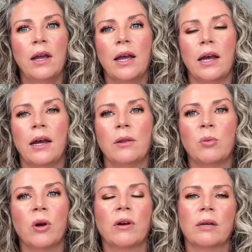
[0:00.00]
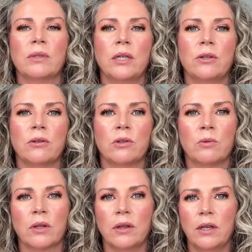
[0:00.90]
And the programs I used
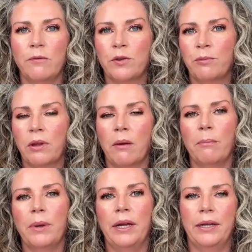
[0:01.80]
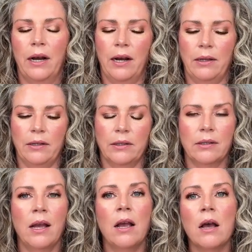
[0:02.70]
were Lift, Plump, and
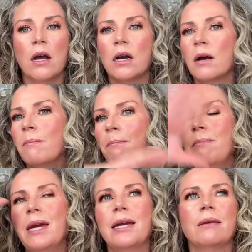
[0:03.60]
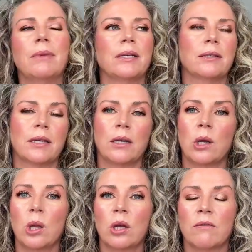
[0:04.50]
Eyes. Made my
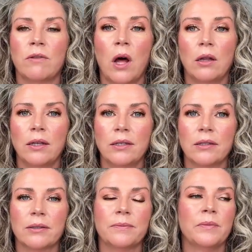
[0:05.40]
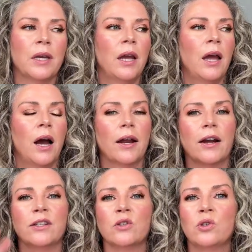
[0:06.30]
skin look flawless. I
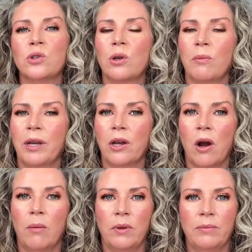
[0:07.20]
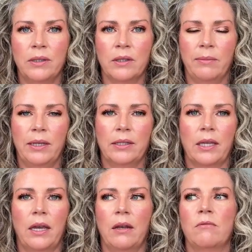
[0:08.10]
got so many compliments on my
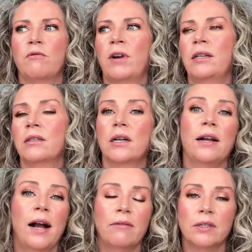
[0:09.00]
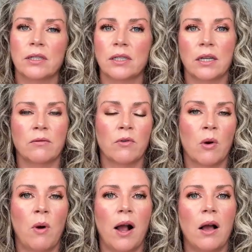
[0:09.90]
skin, friends that I haven't seen for
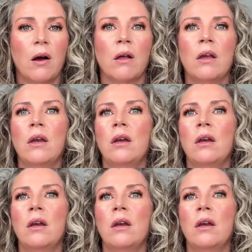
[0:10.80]
a while,